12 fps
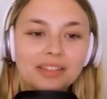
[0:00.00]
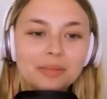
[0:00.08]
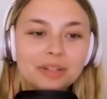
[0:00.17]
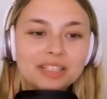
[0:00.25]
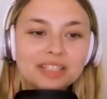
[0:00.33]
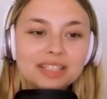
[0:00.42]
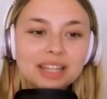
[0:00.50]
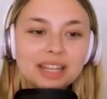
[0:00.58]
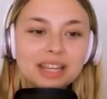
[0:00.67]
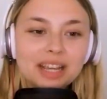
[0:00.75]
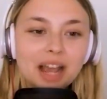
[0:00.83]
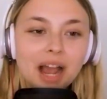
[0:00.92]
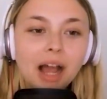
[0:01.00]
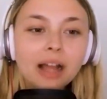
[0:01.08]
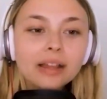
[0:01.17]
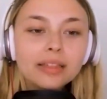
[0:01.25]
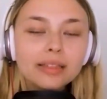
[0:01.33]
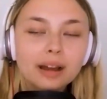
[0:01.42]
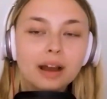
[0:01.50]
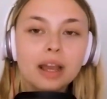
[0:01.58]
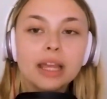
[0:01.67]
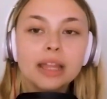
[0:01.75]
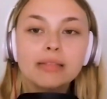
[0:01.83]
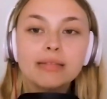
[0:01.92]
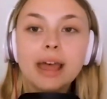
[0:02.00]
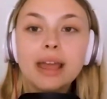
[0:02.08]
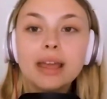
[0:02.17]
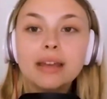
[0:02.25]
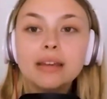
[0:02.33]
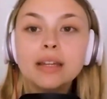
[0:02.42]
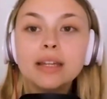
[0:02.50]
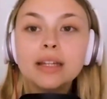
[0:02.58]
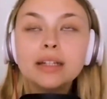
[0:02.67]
And then I thought that